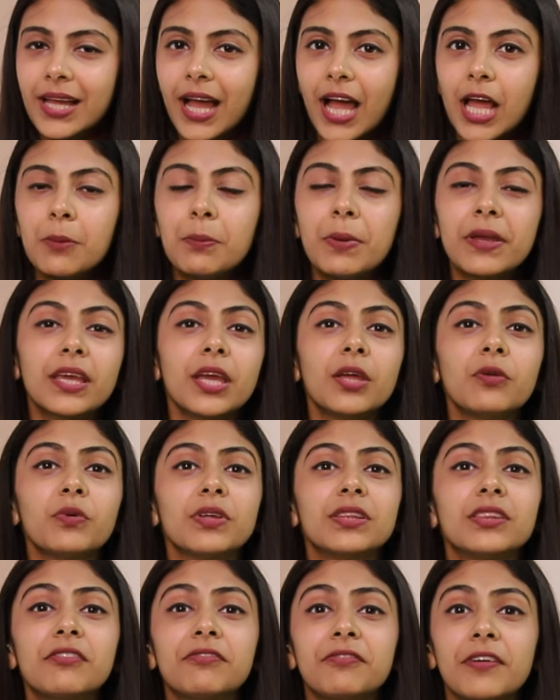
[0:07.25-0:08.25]
I'll begin
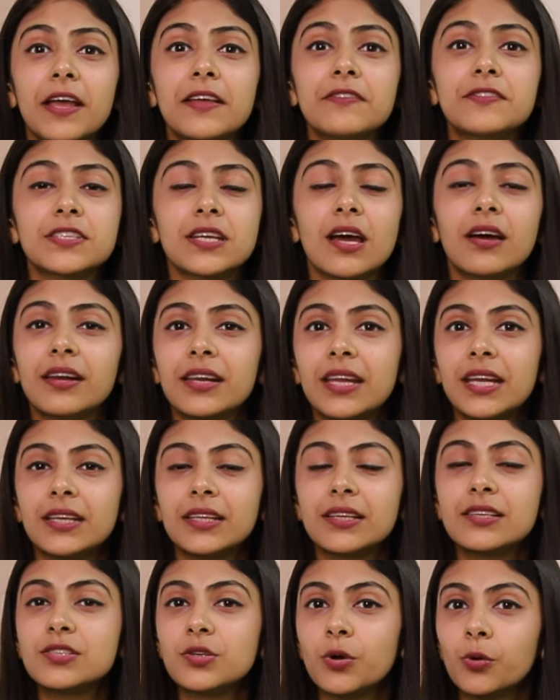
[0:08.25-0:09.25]
with the 5-star
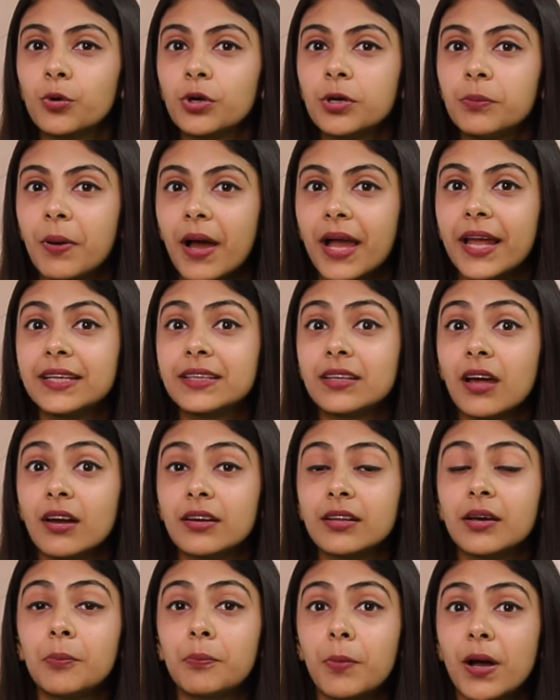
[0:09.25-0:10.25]
rating scored by Tata